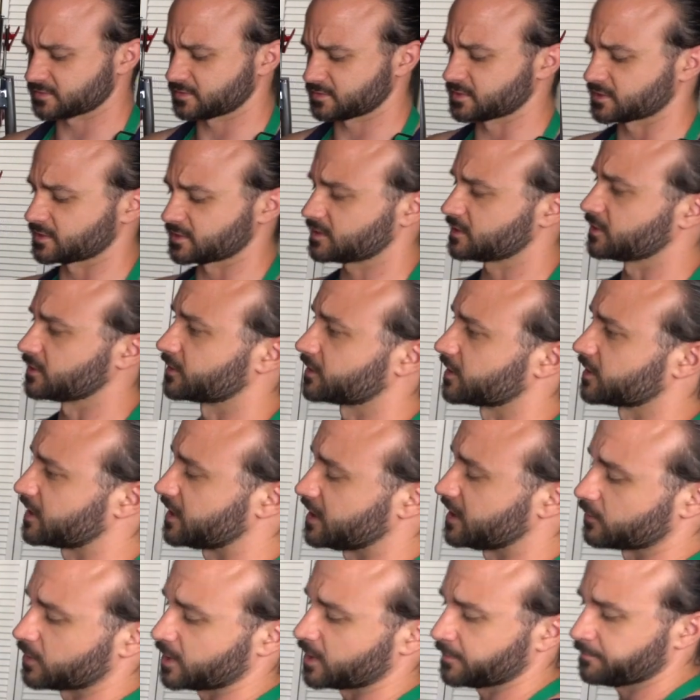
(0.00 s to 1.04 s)
to cook the
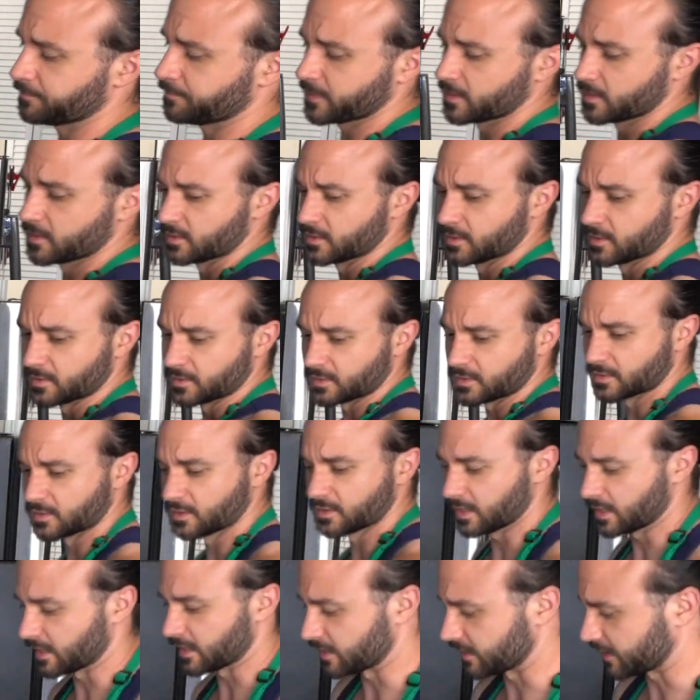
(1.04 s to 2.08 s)
quinoa.
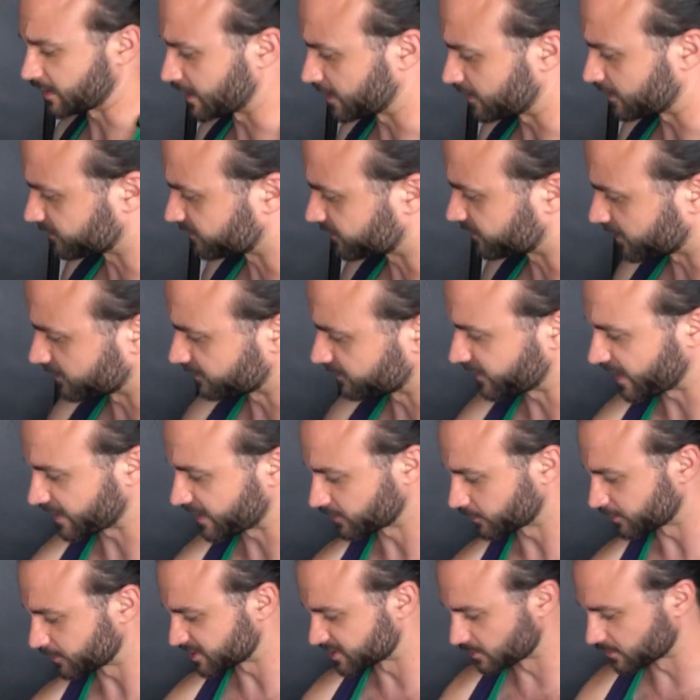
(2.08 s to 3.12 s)
And again, a fun fact,
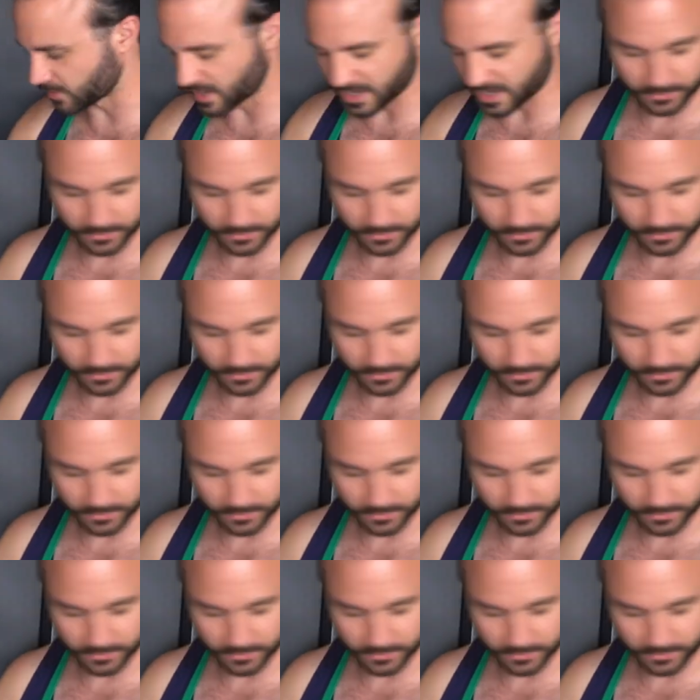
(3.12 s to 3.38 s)
the reason why